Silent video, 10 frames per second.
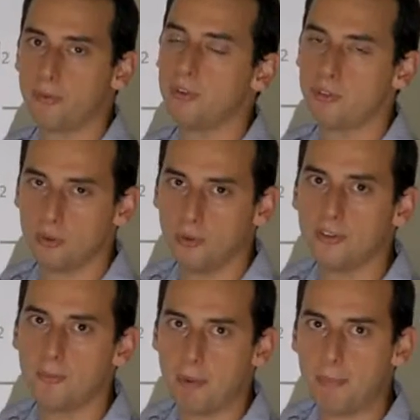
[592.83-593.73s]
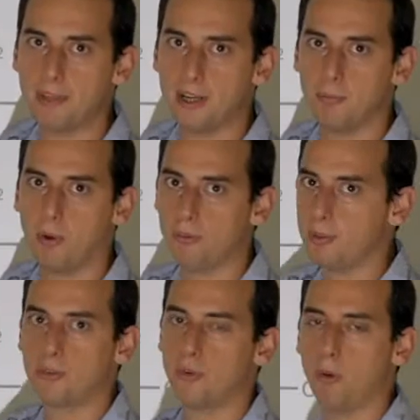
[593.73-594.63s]
which is known as the peptide bond
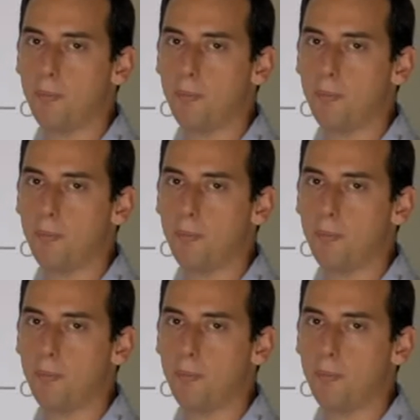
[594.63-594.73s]
because all